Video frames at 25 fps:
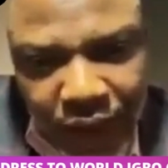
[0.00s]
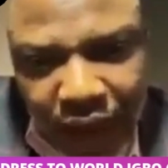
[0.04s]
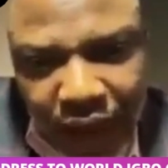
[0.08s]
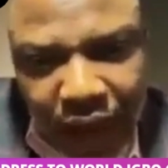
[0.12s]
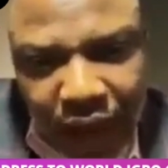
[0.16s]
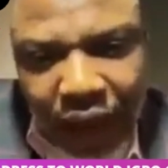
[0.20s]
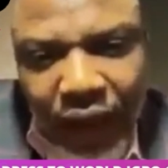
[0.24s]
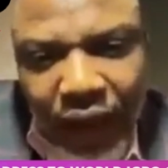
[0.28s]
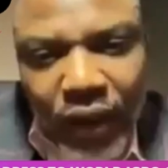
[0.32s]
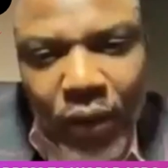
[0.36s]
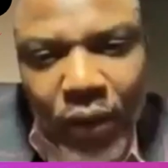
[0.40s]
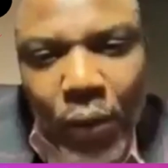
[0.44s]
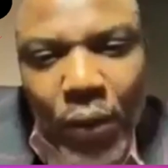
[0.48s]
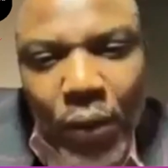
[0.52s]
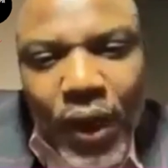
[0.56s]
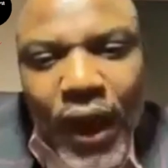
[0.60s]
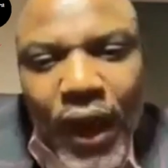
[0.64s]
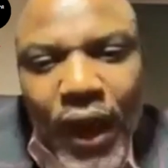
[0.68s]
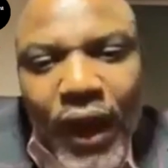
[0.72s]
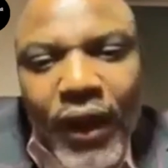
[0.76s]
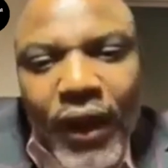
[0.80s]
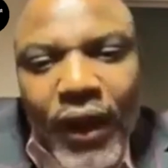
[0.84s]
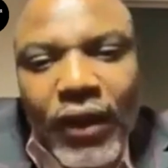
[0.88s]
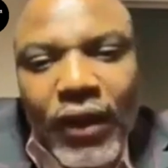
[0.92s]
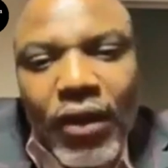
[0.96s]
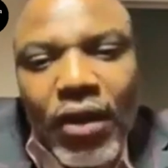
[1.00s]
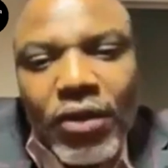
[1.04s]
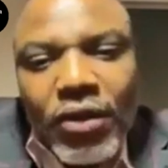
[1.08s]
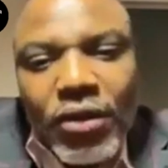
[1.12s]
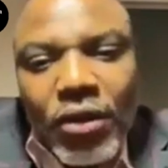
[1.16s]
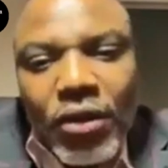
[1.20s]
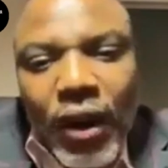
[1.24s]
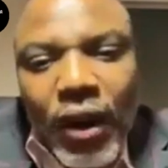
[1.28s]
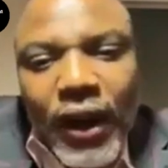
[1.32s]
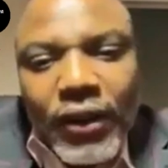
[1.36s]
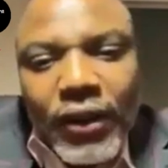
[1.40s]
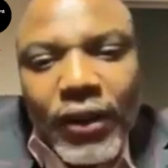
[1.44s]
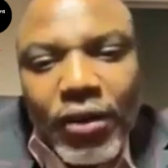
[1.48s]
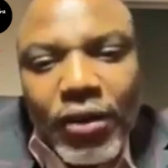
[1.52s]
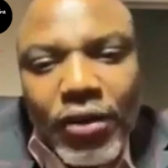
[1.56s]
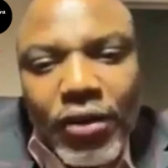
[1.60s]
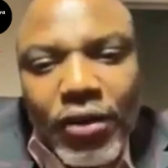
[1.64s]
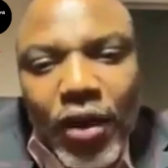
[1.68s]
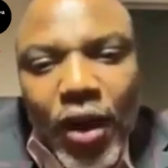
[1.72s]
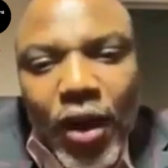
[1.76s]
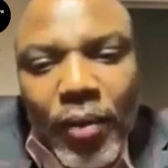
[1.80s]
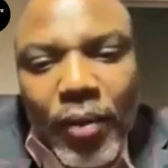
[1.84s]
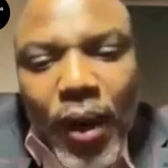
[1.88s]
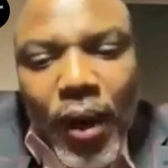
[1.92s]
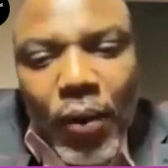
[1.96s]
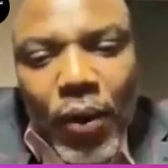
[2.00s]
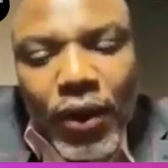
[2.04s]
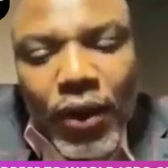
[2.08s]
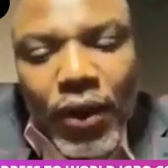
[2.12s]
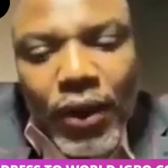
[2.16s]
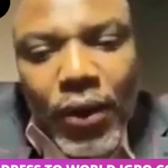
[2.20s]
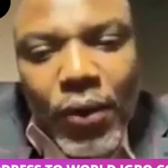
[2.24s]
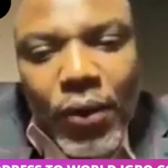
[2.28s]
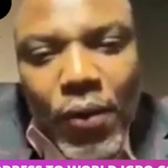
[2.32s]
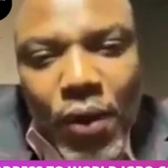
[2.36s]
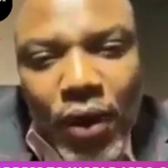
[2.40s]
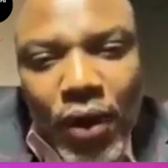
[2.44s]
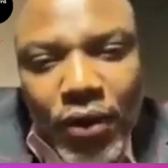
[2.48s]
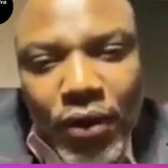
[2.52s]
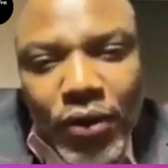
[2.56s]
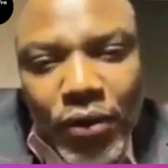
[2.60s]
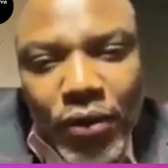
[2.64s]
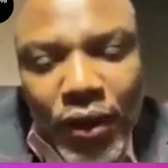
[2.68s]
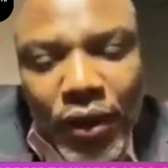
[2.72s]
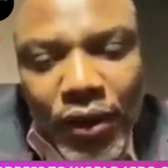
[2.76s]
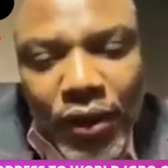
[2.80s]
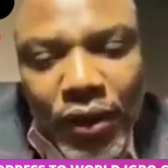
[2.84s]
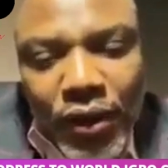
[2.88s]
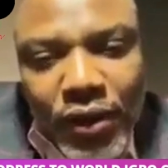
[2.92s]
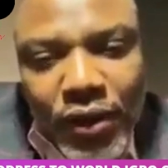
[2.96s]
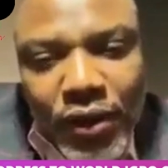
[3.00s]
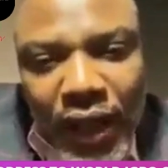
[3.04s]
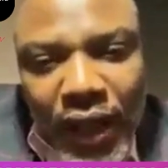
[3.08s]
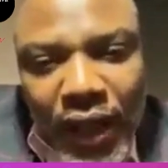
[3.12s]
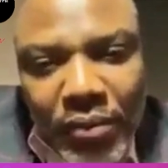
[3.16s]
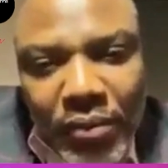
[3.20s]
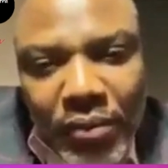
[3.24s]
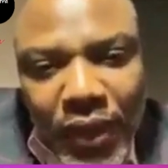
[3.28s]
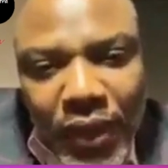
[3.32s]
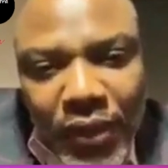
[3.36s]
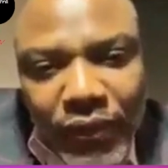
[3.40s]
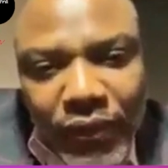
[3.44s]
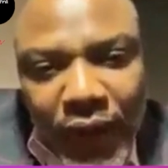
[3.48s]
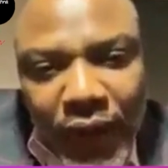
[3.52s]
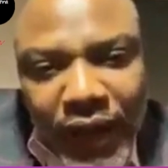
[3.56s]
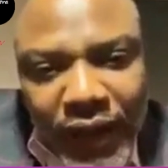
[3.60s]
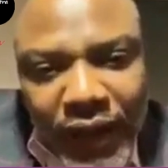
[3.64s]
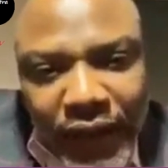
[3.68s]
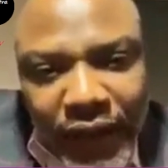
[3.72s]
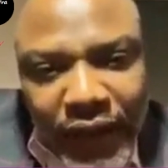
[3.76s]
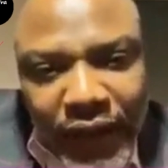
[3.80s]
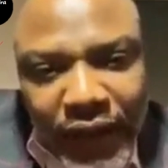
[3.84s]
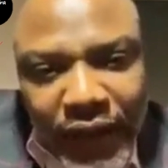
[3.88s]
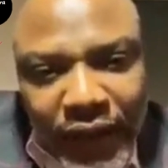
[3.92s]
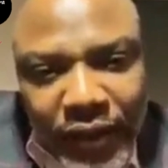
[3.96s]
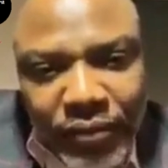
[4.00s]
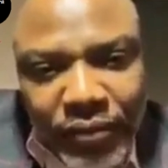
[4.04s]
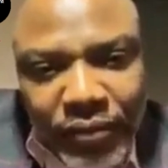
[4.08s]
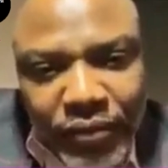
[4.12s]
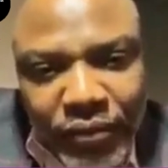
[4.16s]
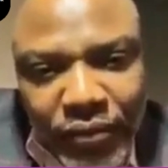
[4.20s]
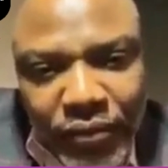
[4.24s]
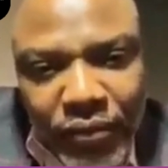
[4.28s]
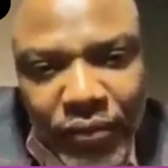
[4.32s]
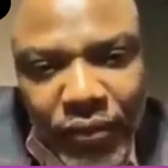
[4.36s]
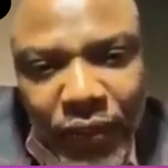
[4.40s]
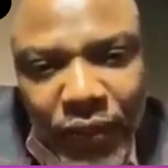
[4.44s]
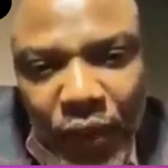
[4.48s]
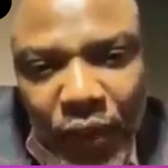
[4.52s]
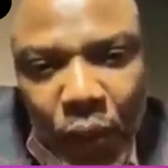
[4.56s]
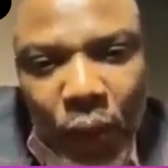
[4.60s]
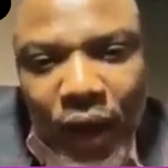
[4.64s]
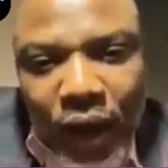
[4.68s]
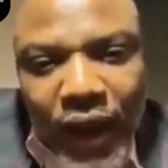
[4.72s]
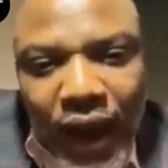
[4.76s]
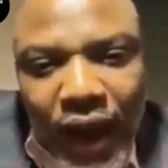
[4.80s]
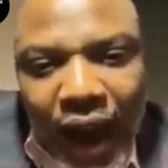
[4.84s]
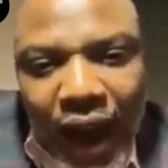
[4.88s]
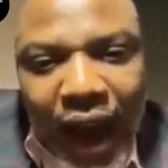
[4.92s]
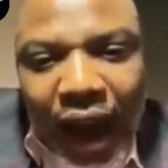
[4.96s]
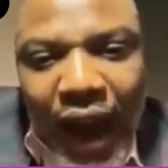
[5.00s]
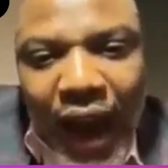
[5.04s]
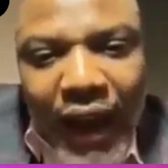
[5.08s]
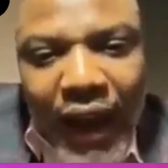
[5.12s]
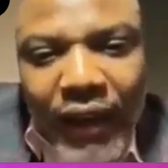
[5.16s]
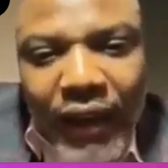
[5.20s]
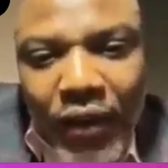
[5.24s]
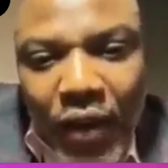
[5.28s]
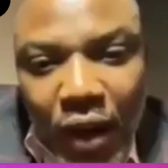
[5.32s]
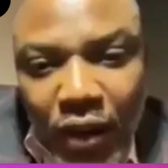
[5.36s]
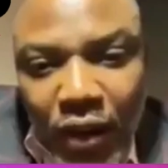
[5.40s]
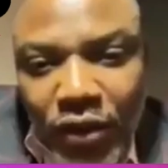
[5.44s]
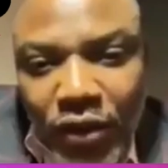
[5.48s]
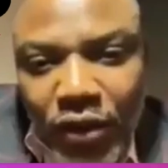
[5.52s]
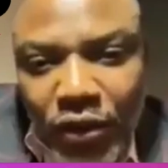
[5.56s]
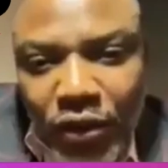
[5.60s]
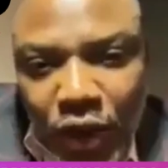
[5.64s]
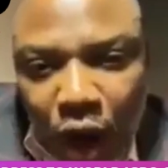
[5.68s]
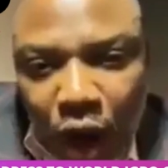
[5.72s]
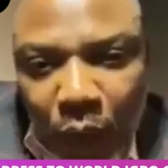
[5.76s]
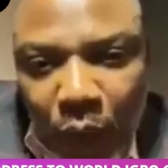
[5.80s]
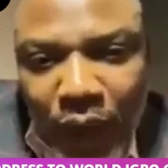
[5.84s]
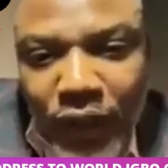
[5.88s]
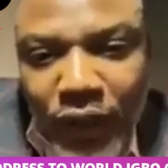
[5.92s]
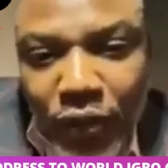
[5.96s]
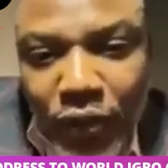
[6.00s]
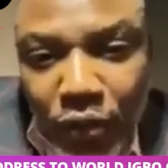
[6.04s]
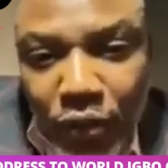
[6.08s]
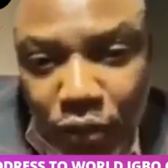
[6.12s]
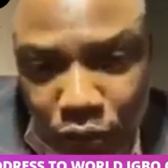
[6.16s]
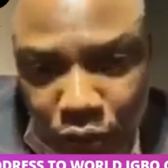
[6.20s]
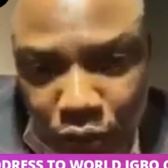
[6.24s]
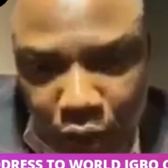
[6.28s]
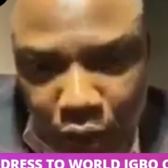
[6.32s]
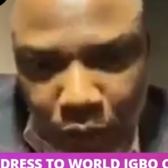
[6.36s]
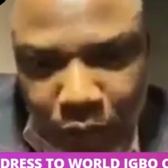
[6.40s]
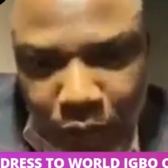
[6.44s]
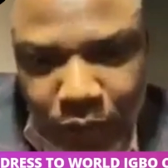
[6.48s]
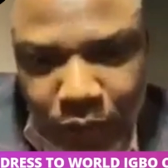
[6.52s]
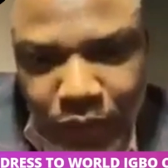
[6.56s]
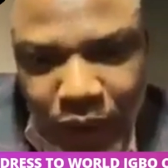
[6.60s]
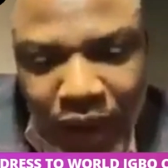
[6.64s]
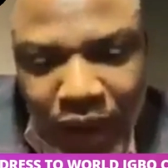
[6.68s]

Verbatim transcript: And we are not going to stop. I want the world to understand me very clearly. We are not going to stop.